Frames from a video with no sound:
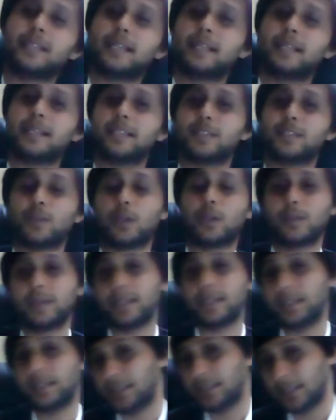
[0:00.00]
that it is not
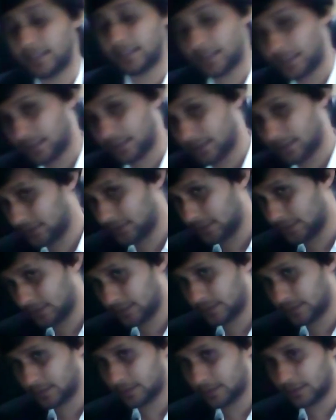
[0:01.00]
very interesting,
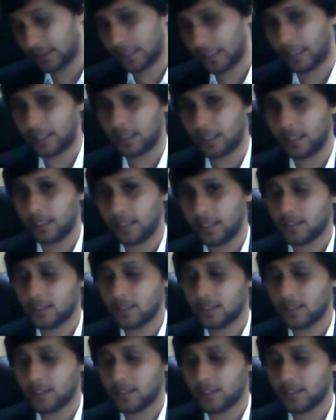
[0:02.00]
correct?